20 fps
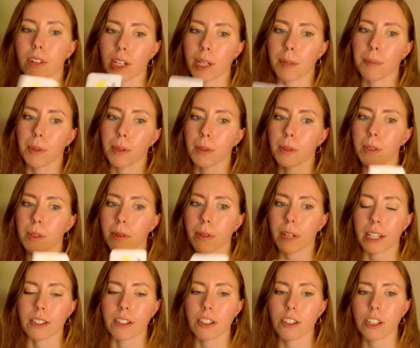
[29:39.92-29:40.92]
Very
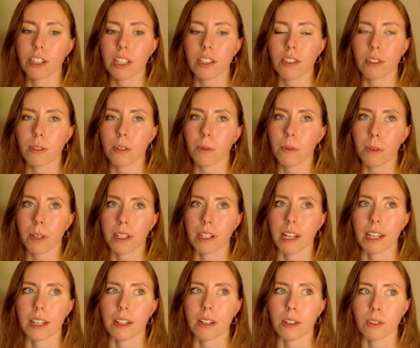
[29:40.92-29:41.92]
Pluto energy too.
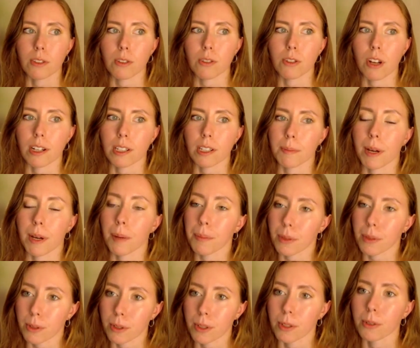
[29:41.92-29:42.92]
And I also talked
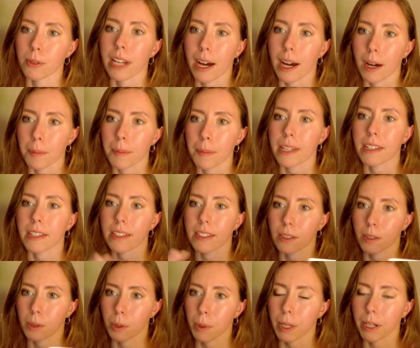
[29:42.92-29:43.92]
about Pluto now being
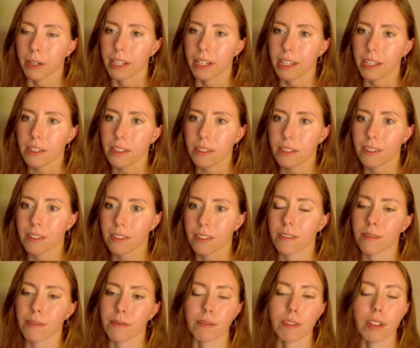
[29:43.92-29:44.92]
in
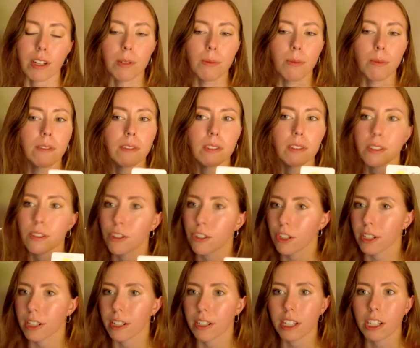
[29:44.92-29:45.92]
Aquarius, very
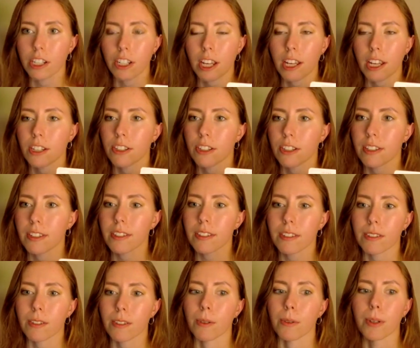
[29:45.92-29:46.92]
revolutionary
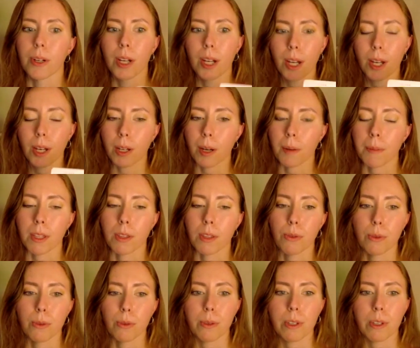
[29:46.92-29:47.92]
changes. So
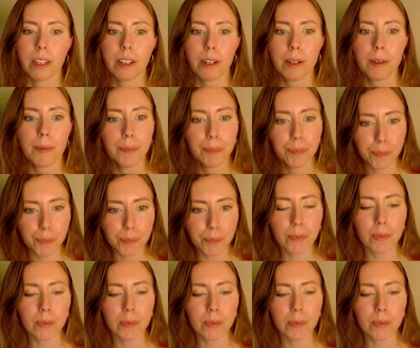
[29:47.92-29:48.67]
coming through here.